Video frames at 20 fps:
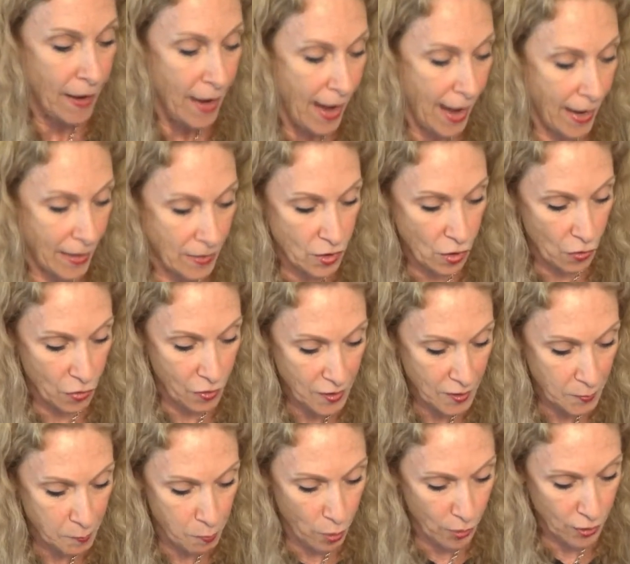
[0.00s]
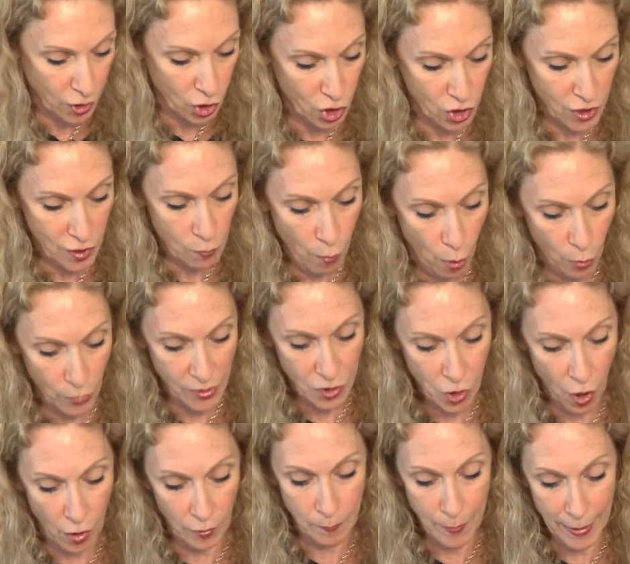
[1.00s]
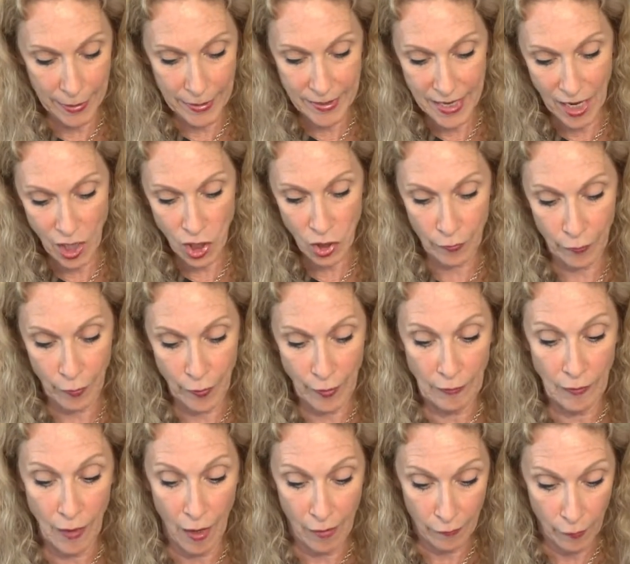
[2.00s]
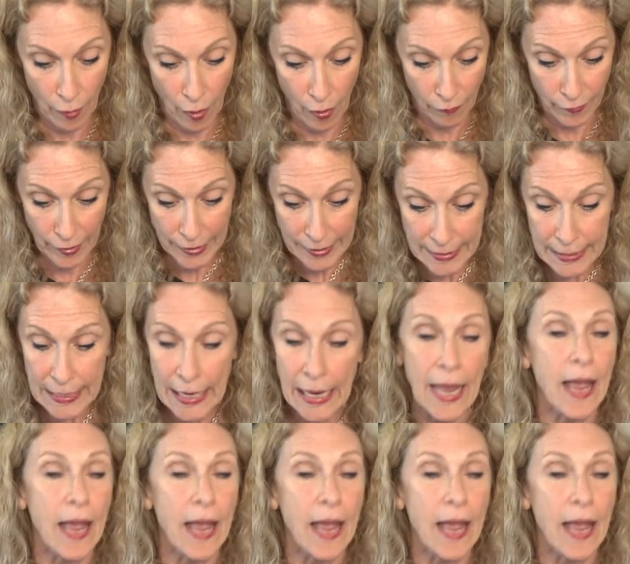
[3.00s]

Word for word: And this book that she wrote is called Meditation for the Love of It.